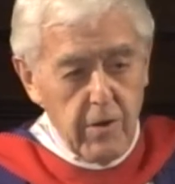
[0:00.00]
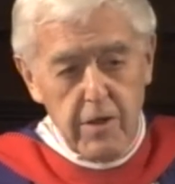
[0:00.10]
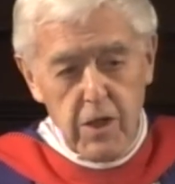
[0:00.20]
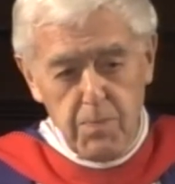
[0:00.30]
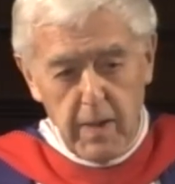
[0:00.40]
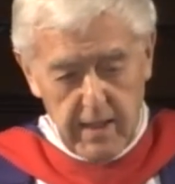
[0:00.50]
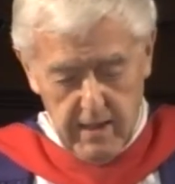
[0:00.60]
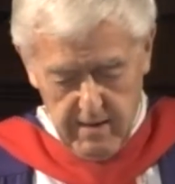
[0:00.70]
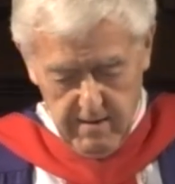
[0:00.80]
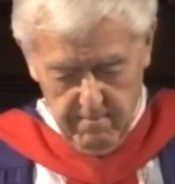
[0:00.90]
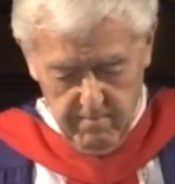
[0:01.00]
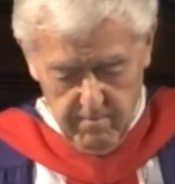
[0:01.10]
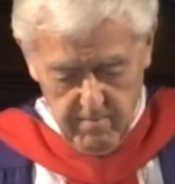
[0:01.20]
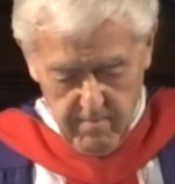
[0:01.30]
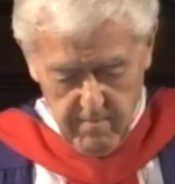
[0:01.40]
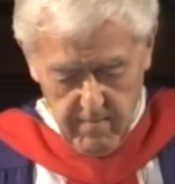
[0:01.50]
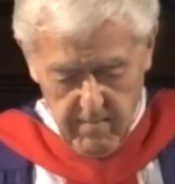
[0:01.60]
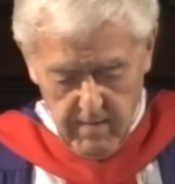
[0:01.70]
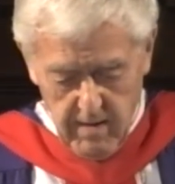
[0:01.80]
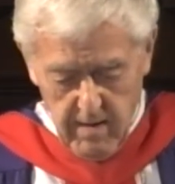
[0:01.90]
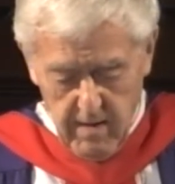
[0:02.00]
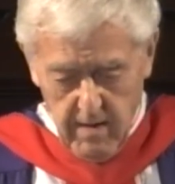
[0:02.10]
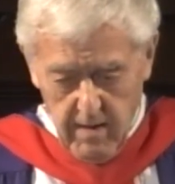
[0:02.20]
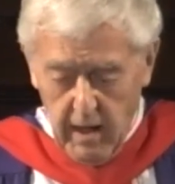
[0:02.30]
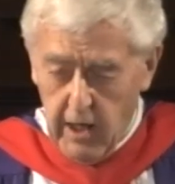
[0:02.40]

to speak it. I